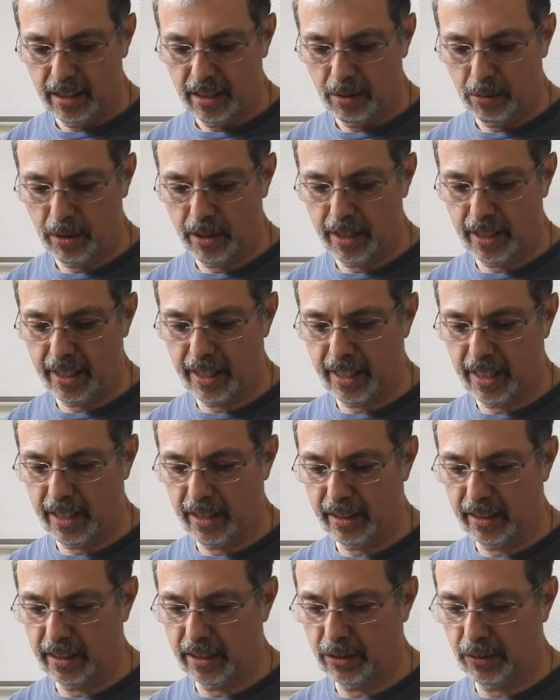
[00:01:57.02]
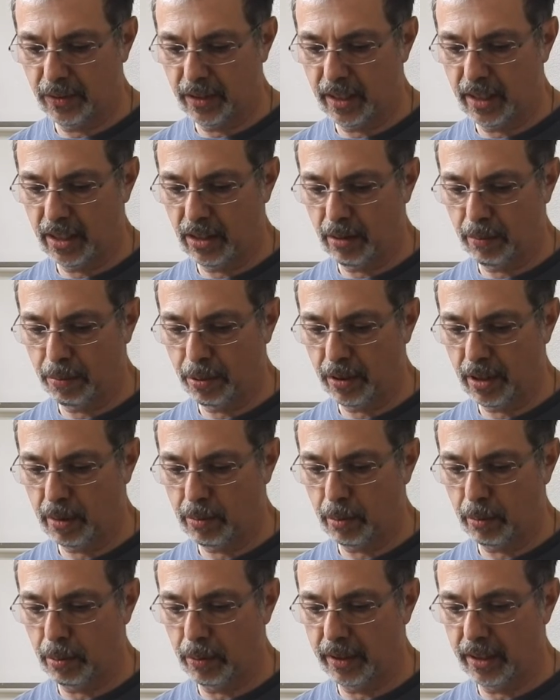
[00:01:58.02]
when I edit this video, I'm
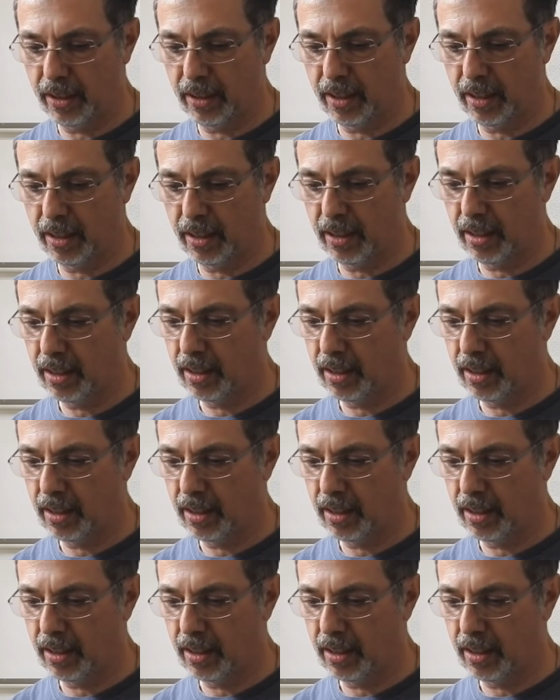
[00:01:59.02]
probably going to